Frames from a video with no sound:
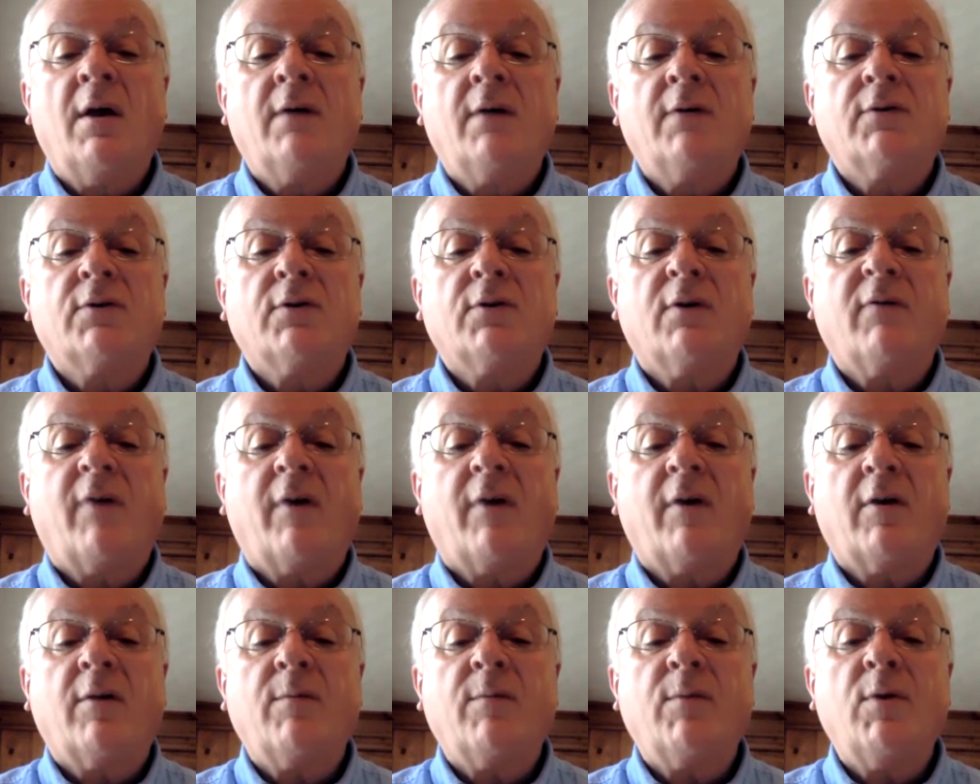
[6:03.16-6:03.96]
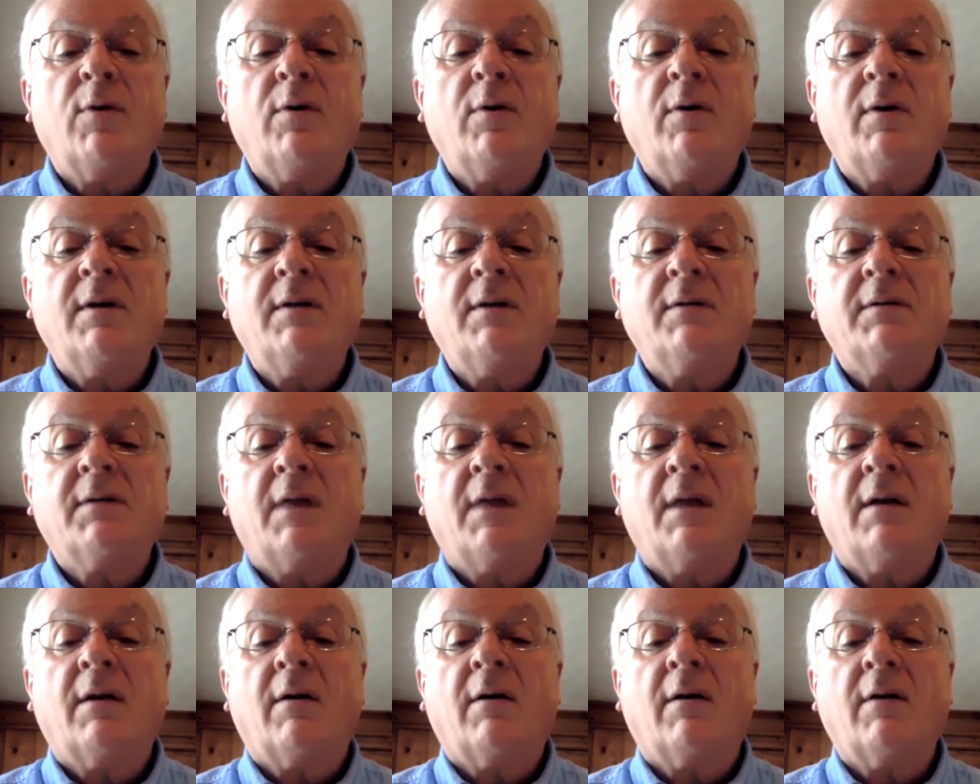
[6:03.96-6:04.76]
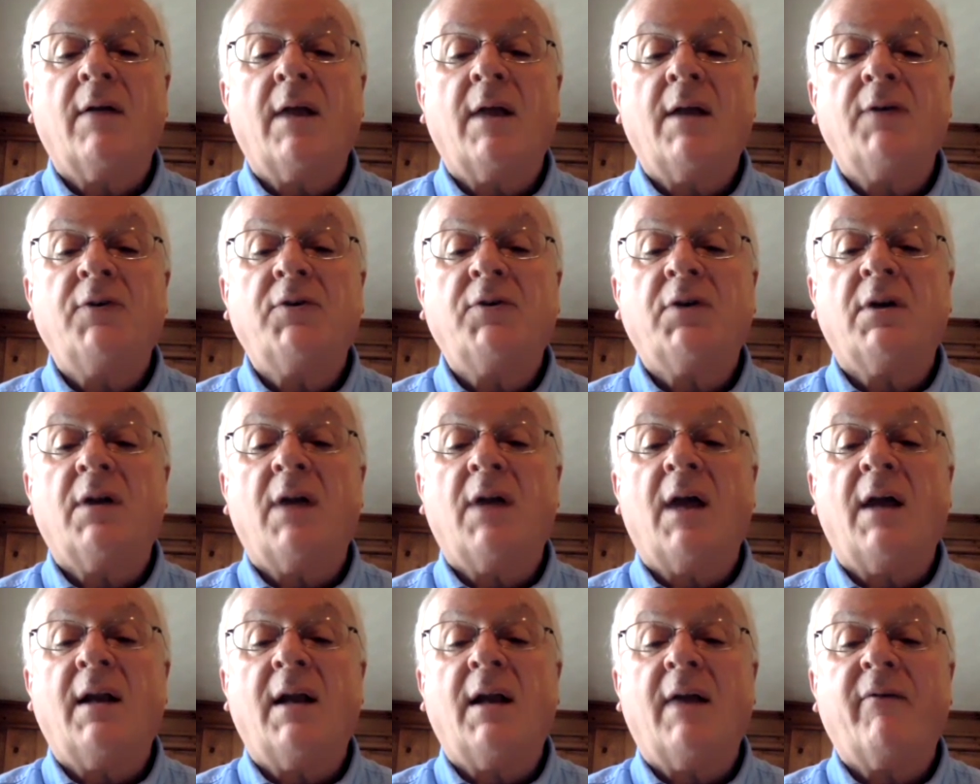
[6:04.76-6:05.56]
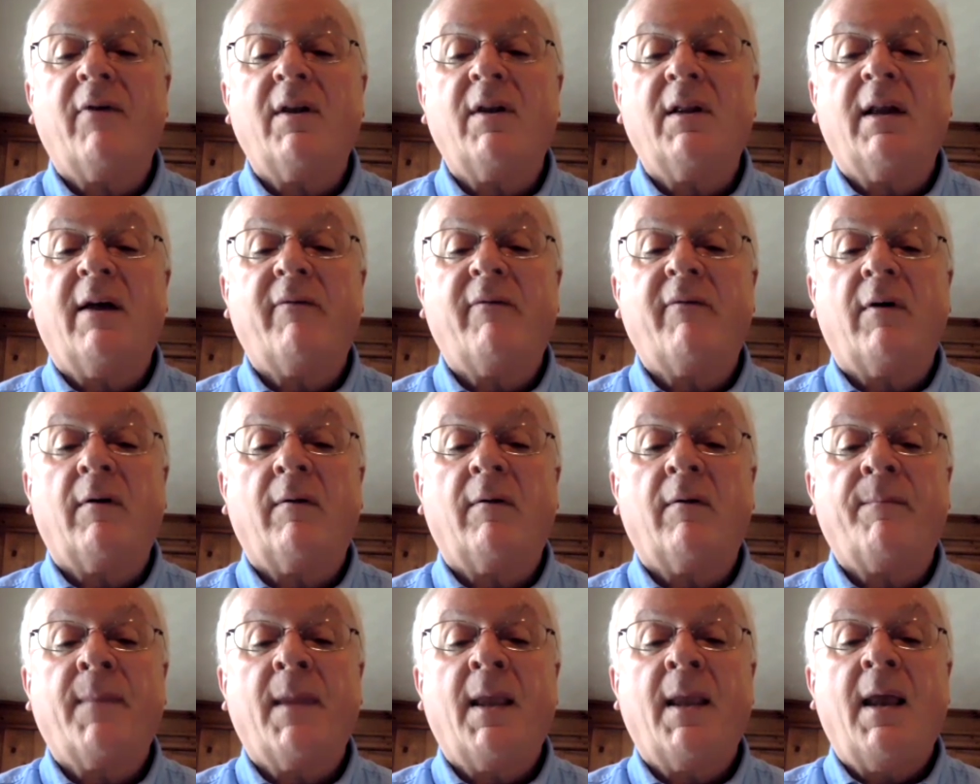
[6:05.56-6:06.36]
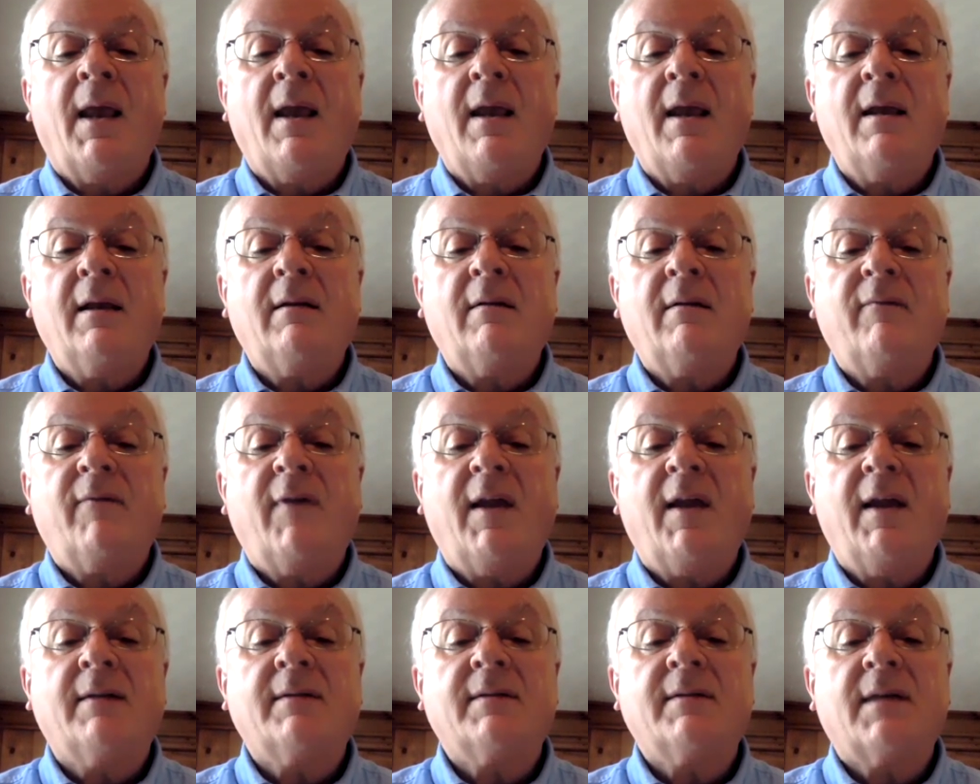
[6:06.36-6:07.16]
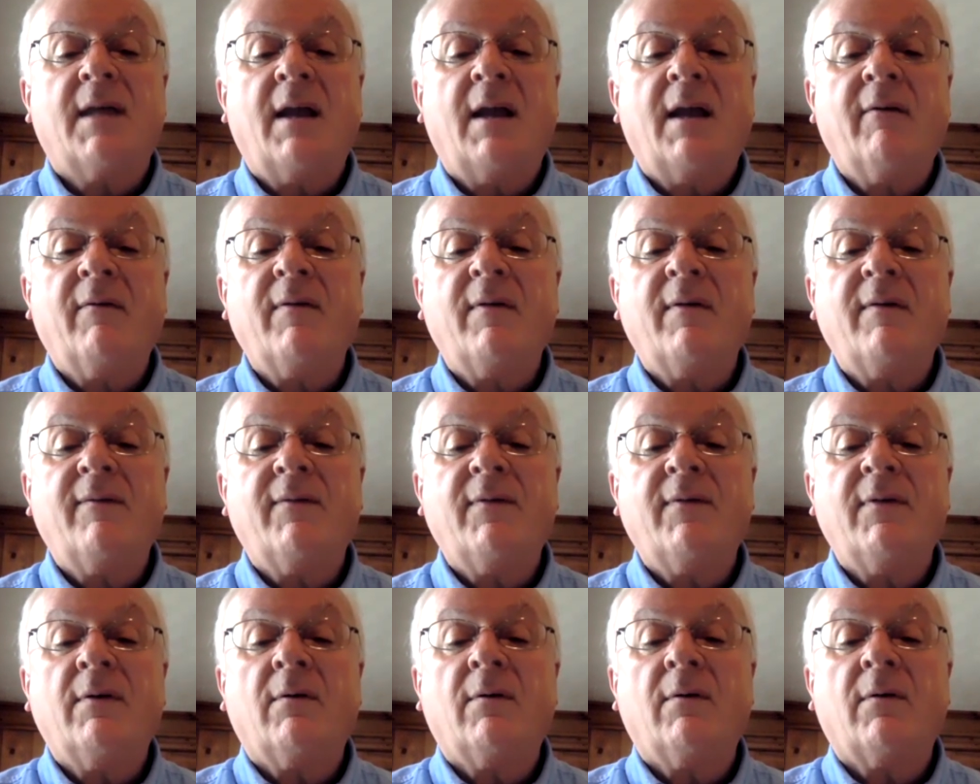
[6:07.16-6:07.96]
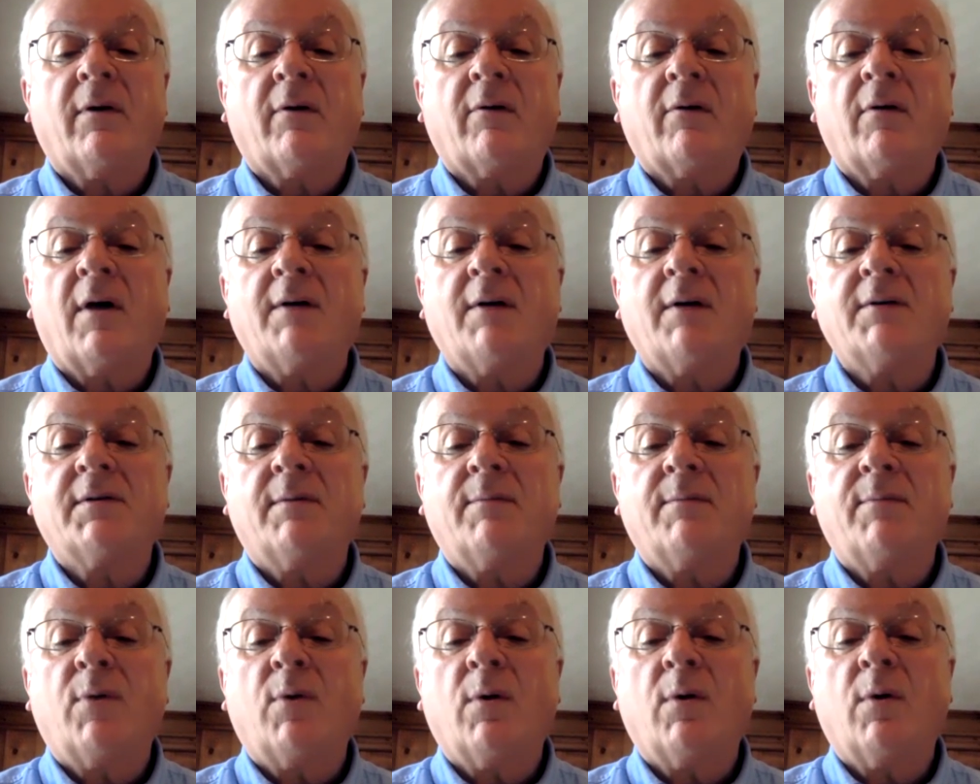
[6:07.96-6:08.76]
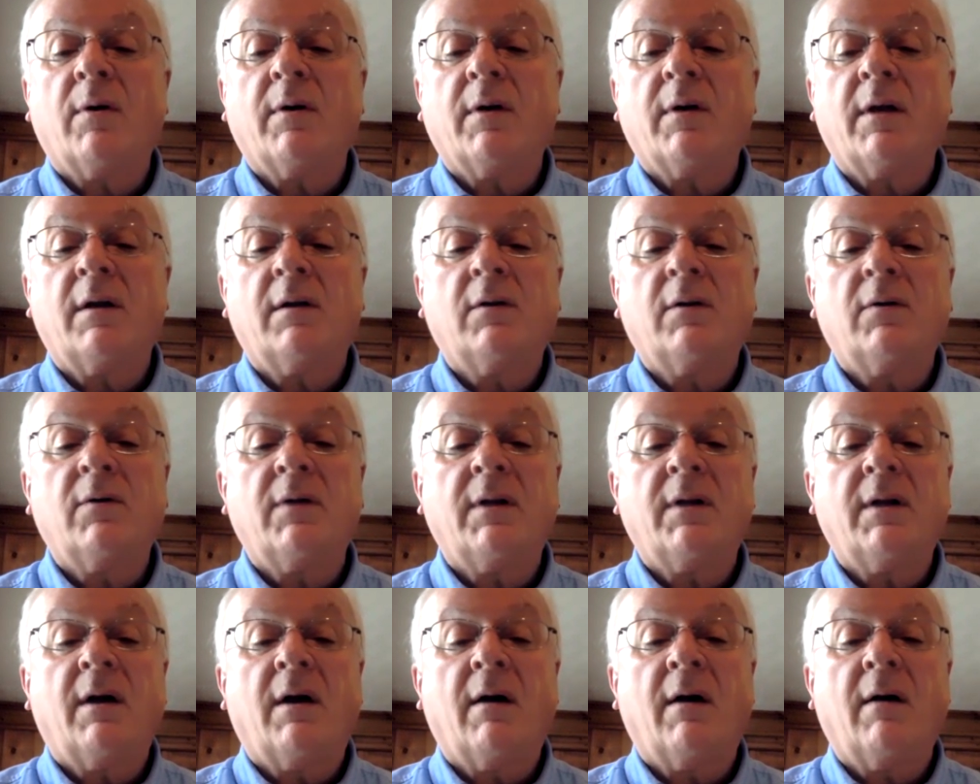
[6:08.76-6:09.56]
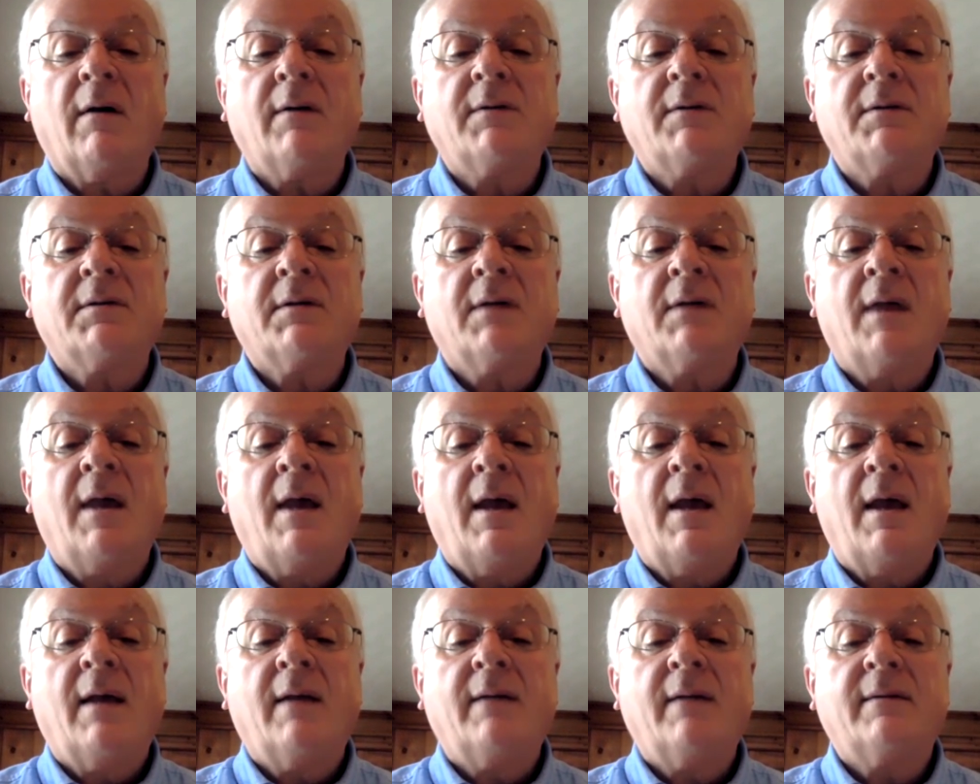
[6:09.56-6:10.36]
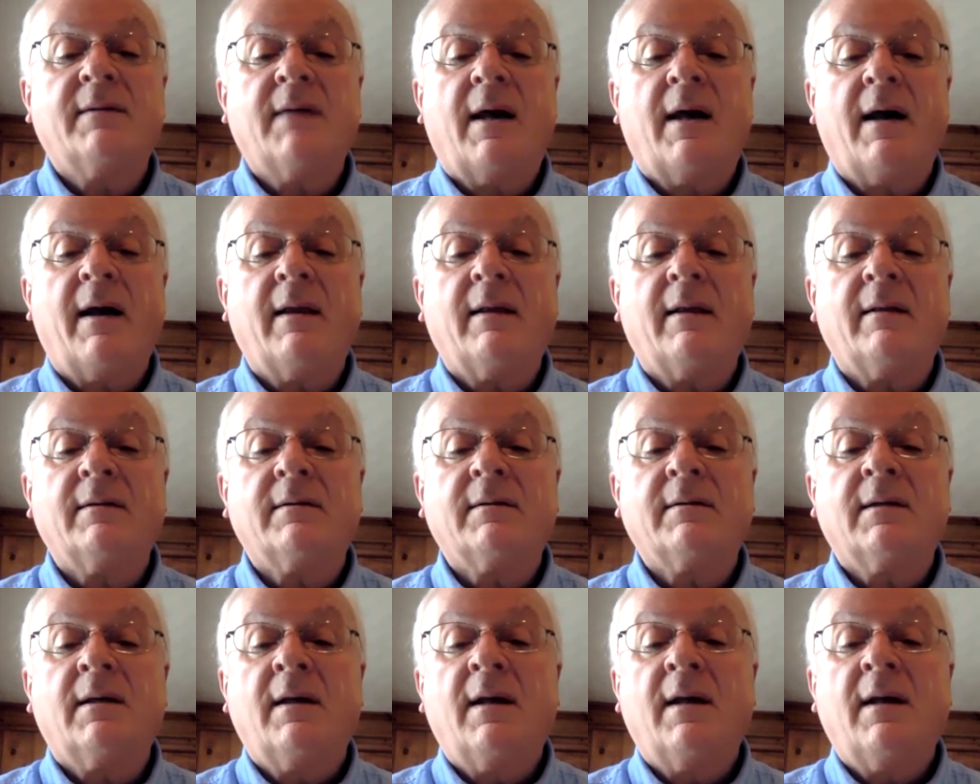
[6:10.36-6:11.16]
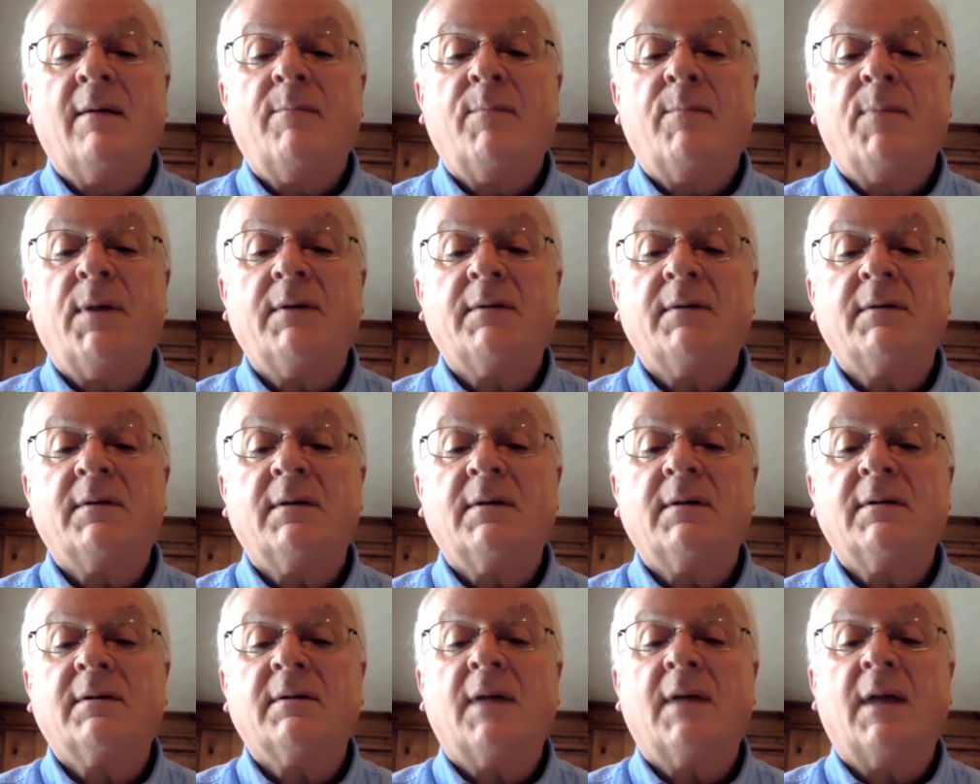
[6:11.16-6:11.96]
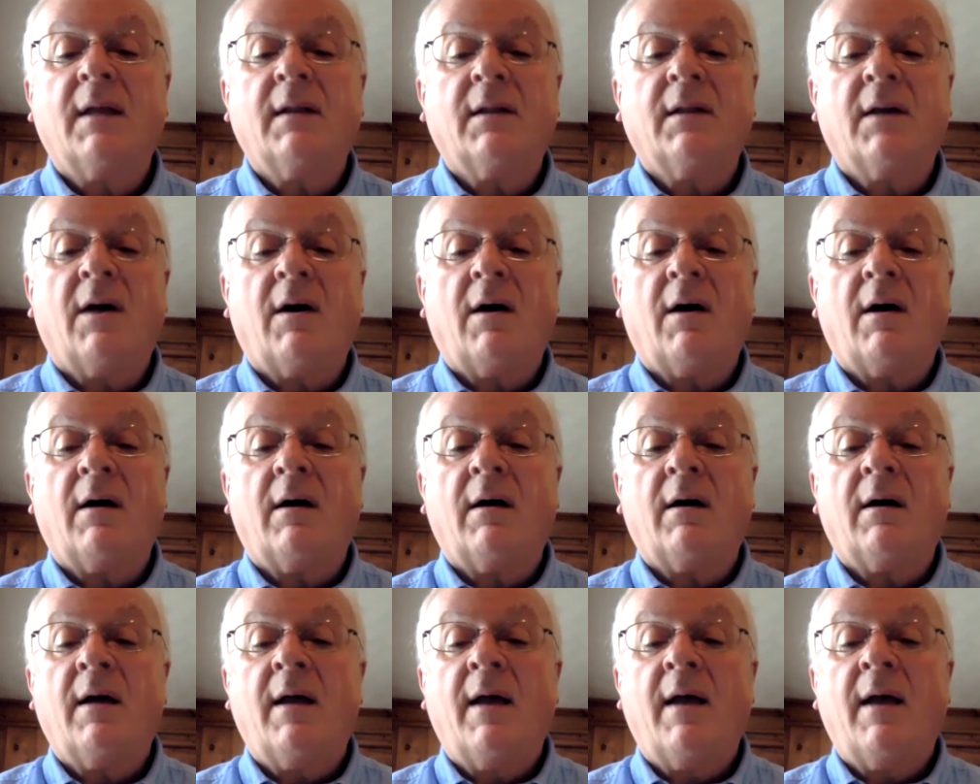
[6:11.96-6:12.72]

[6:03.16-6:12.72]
serve our communities and our nation at every level, and advance every field across the board, including arts and science, business and law,